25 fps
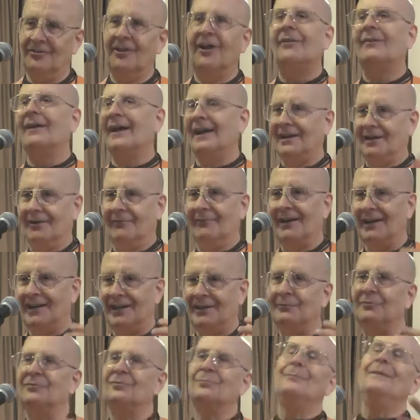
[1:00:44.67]
all right,
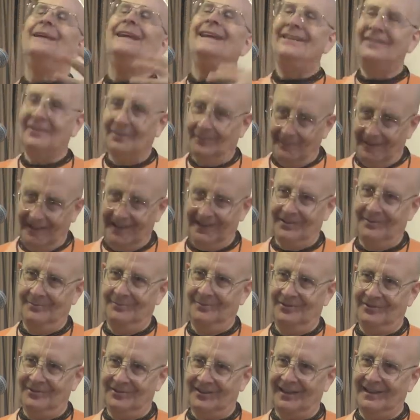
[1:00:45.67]
it was me that made the
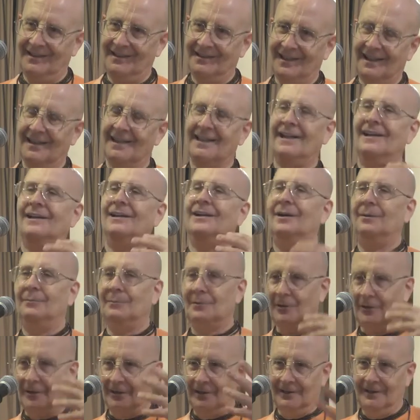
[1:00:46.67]
mistake. I got to come
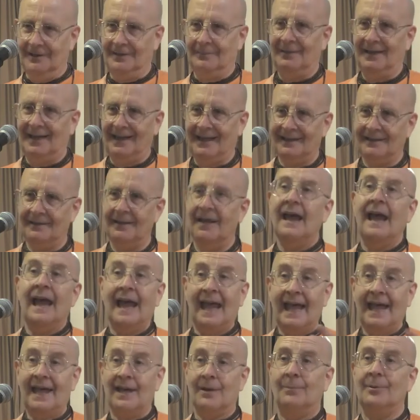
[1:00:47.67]
crawling back.
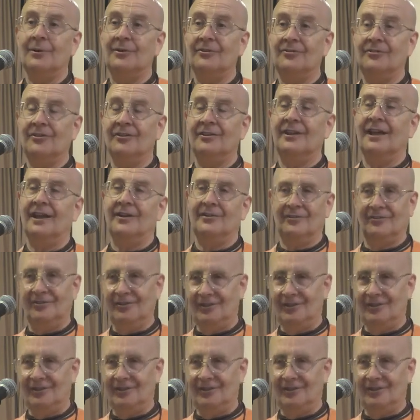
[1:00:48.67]
And a person does,